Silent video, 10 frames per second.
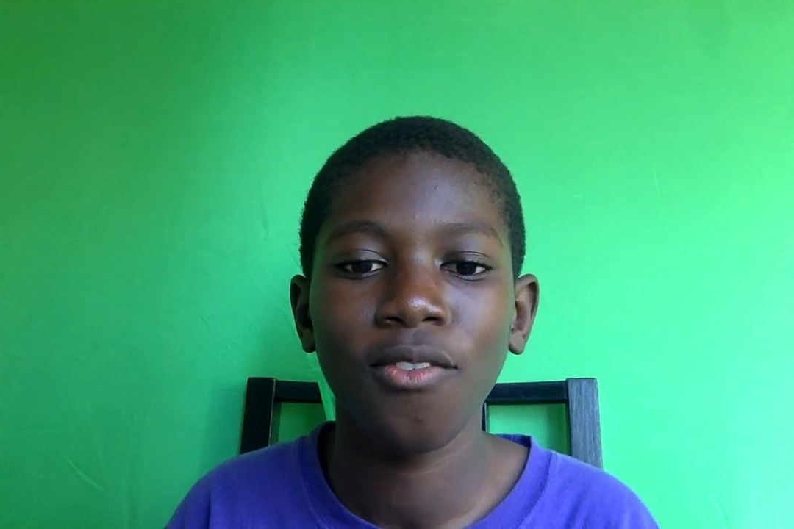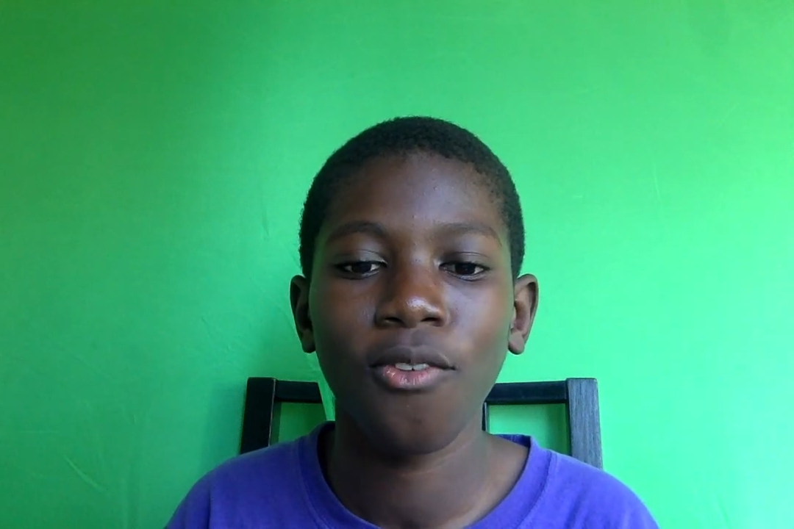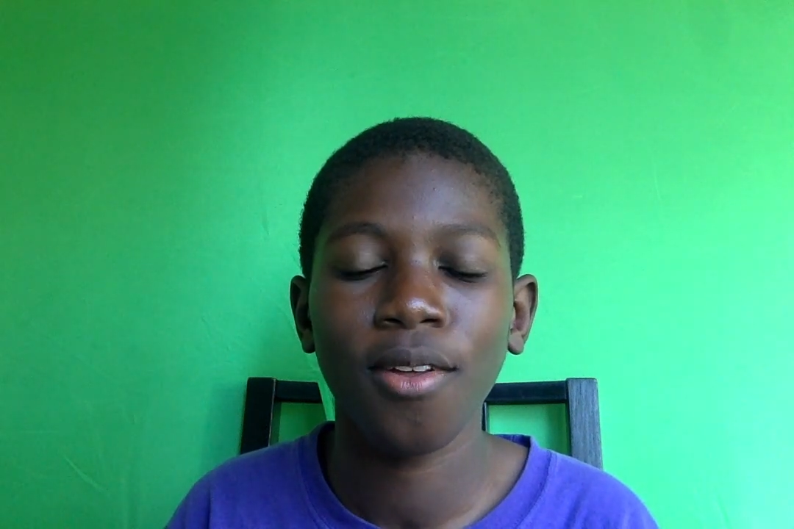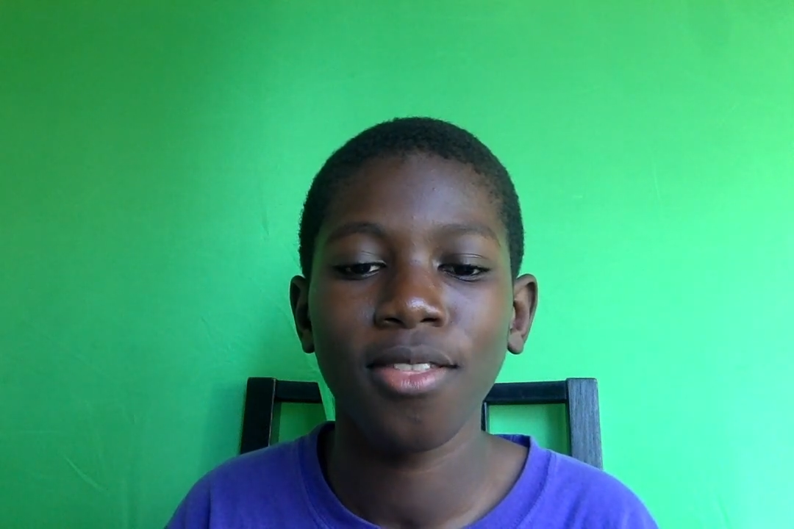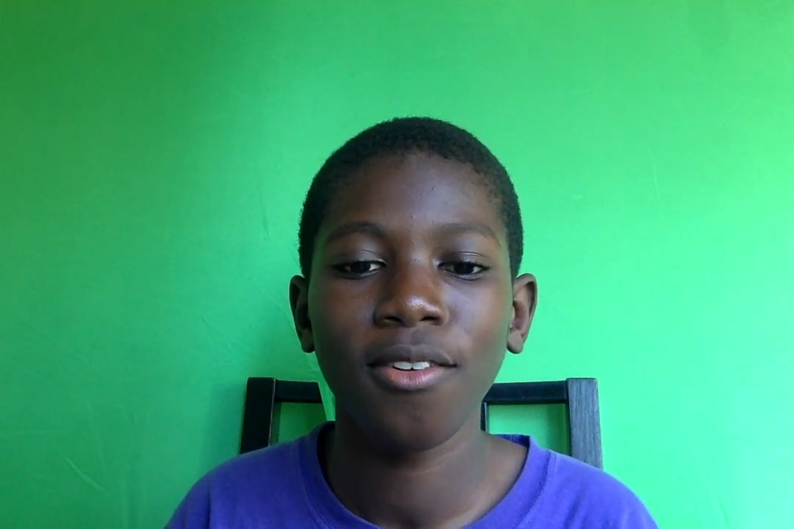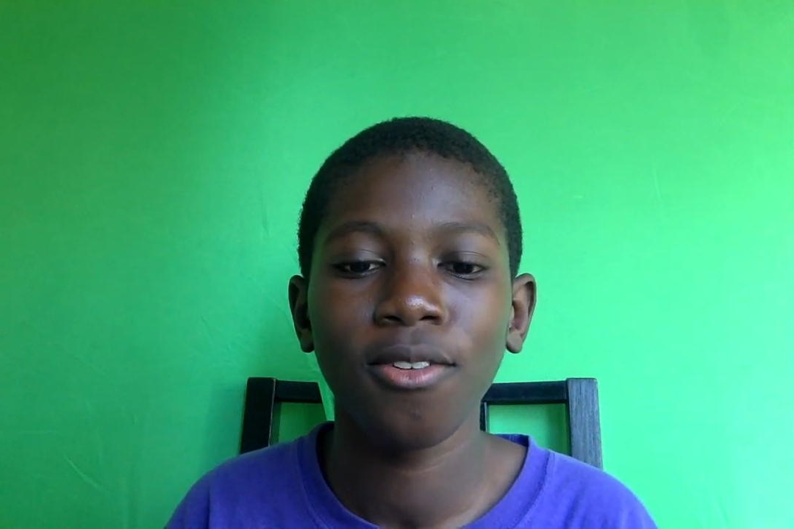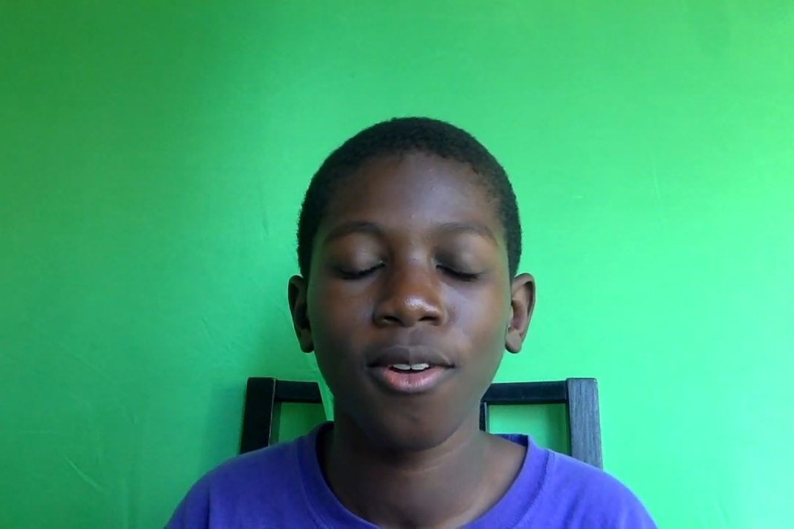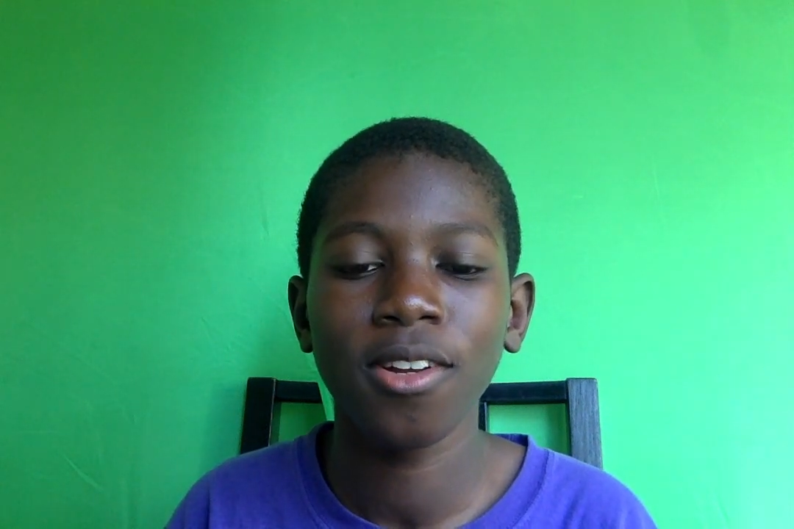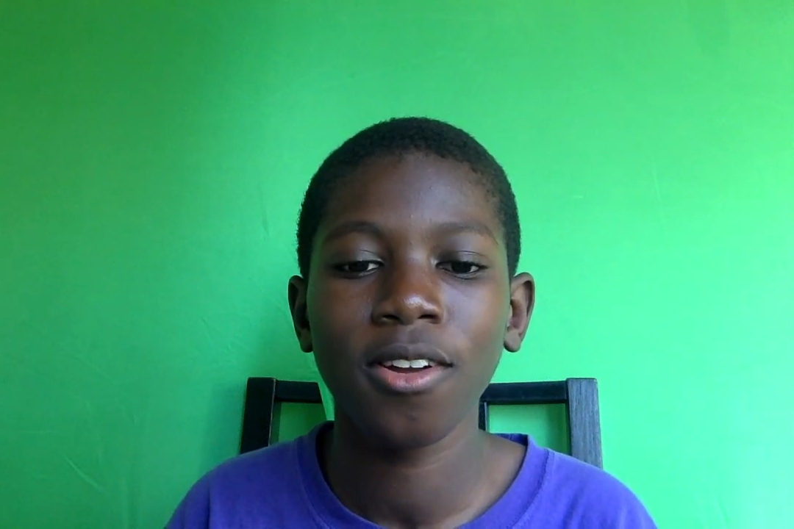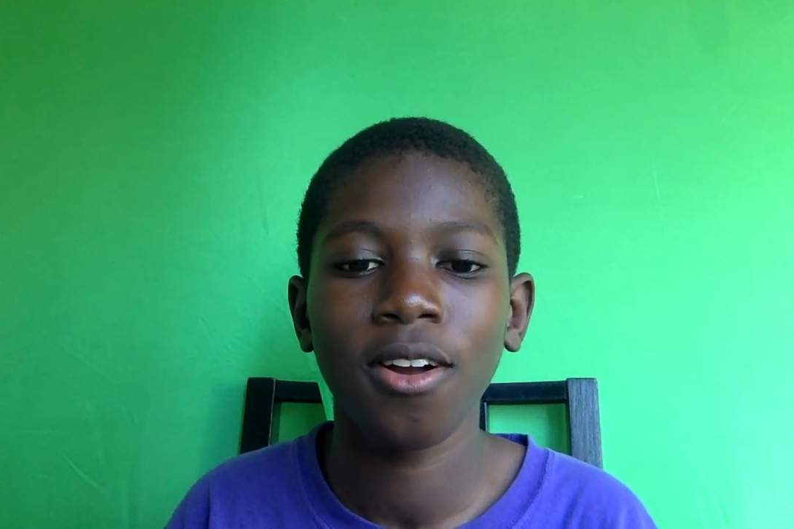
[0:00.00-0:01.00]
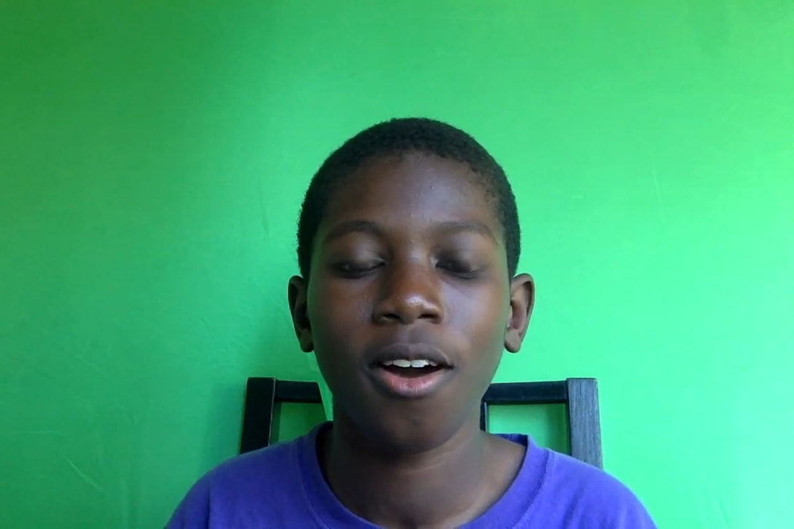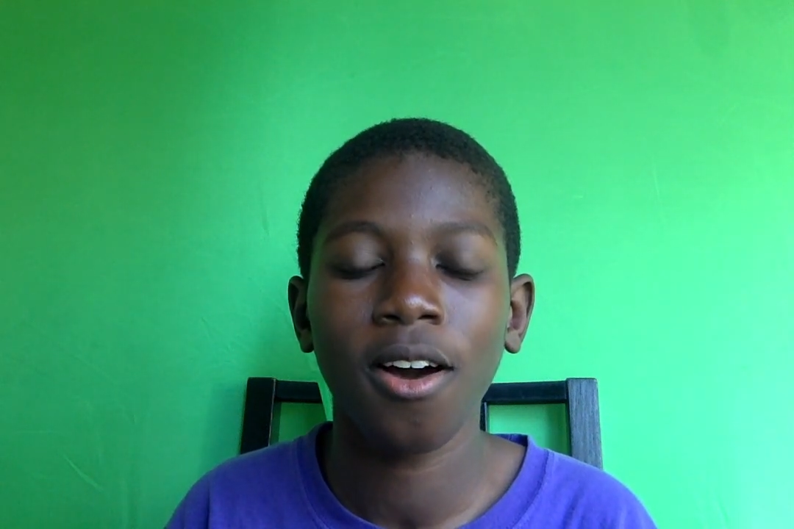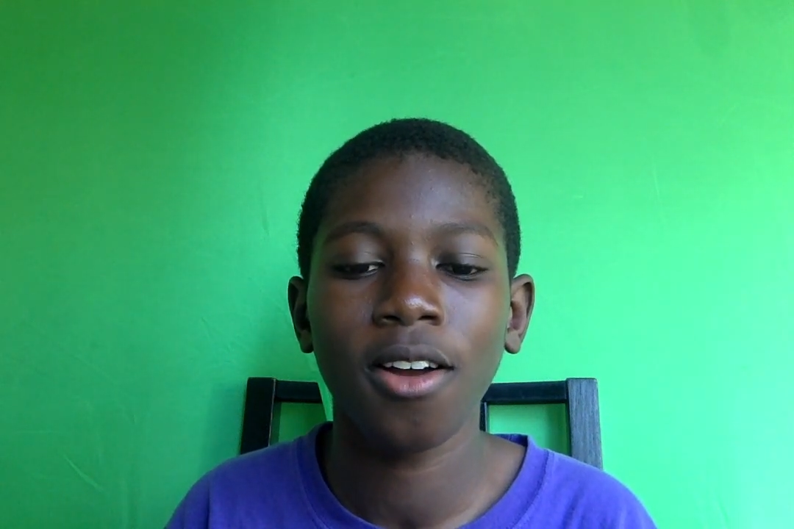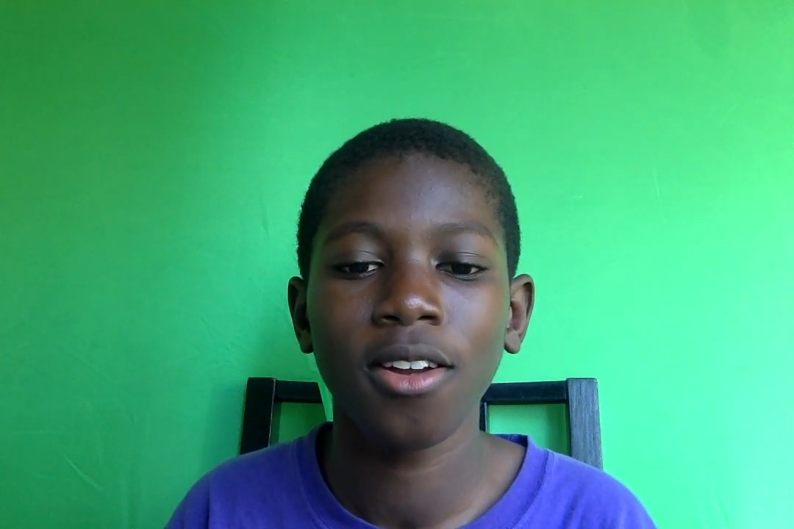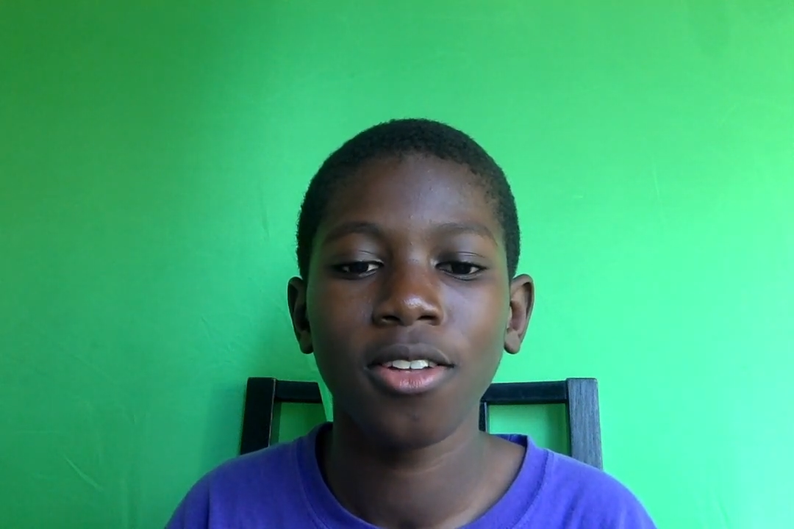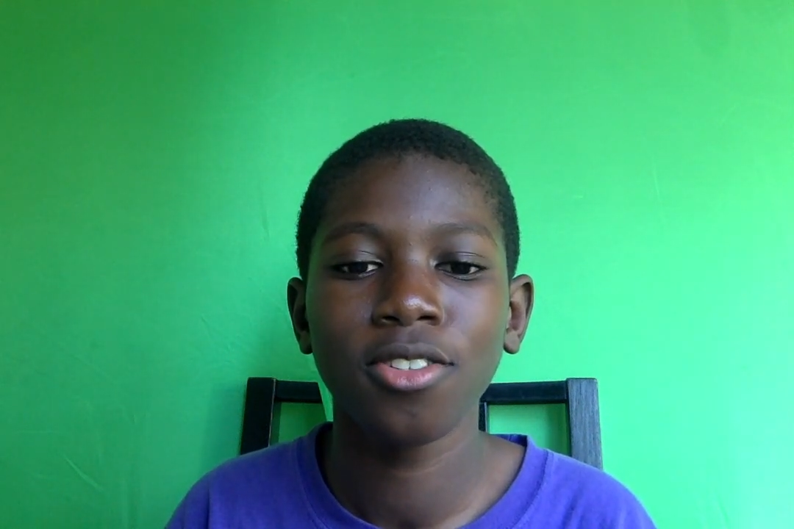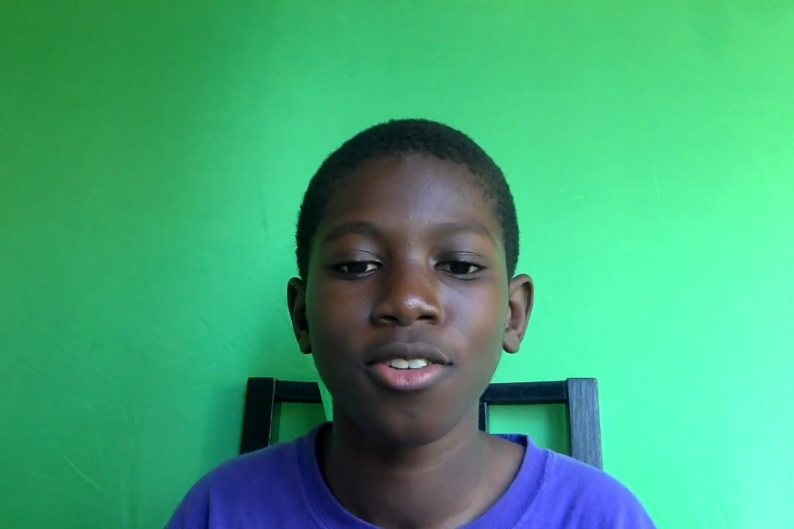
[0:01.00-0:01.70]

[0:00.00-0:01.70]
voice of the Lord your God,